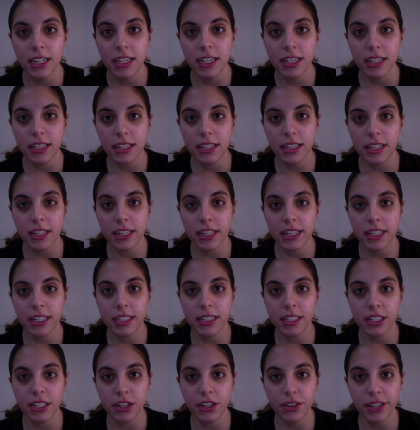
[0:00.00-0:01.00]
in
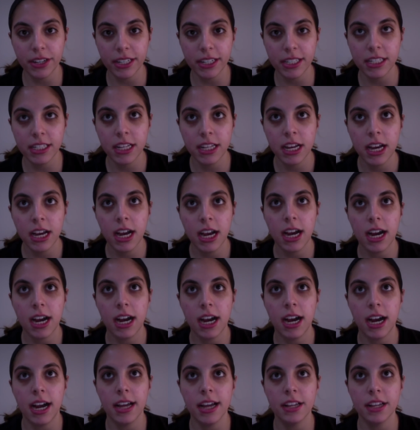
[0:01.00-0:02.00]
this series.
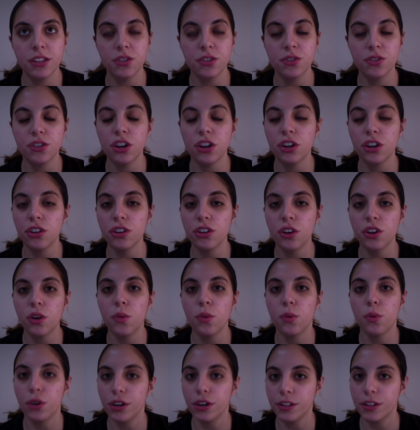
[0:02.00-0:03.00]
I do not know
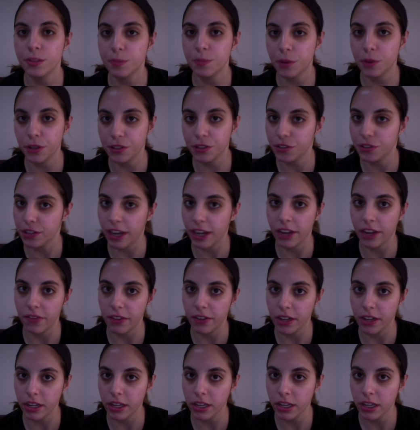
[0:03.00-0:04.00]
where is Poison
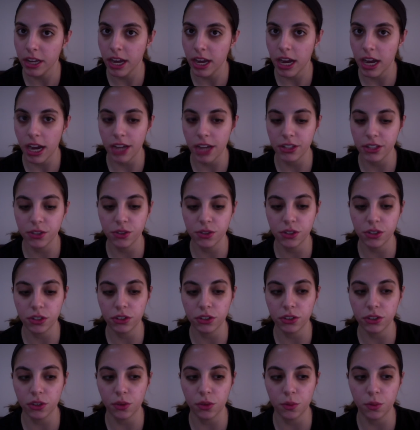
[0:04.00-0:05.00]
Ivy. I do not
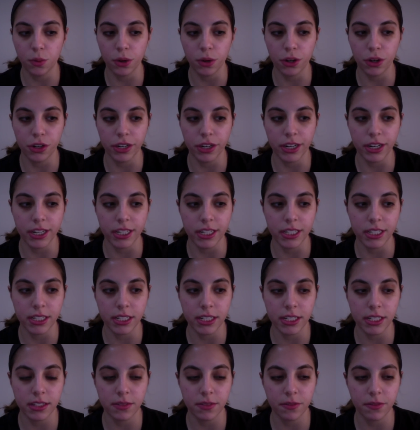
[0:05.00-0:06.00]
know where
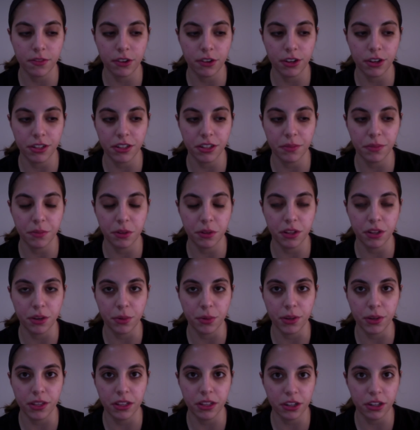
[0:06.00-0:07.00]
is, for example, the
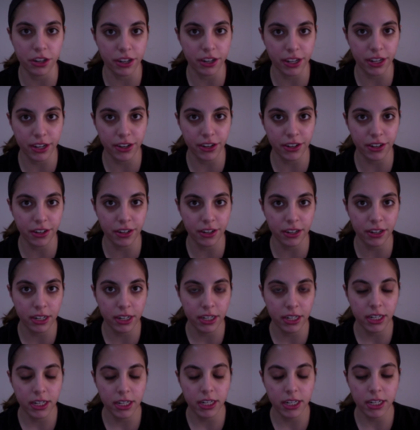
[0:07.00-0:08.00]
Riddler here,
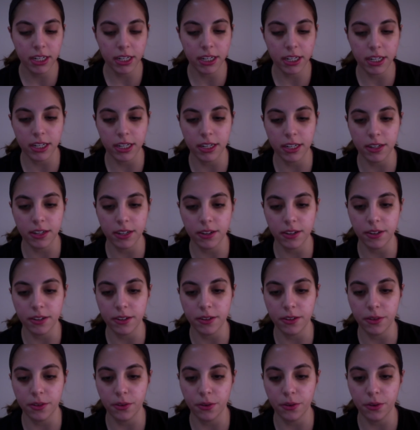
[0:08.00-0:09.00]

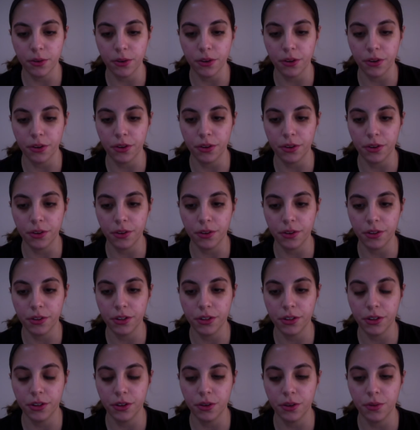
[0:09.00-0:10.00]
uh, or you
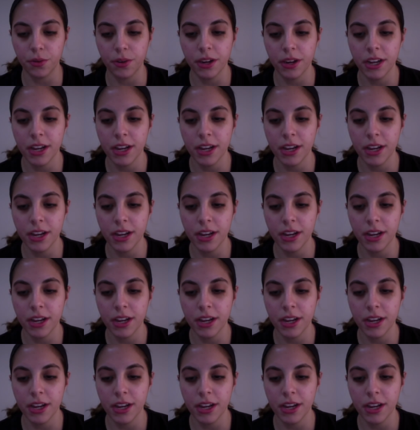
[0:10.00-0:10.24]
know,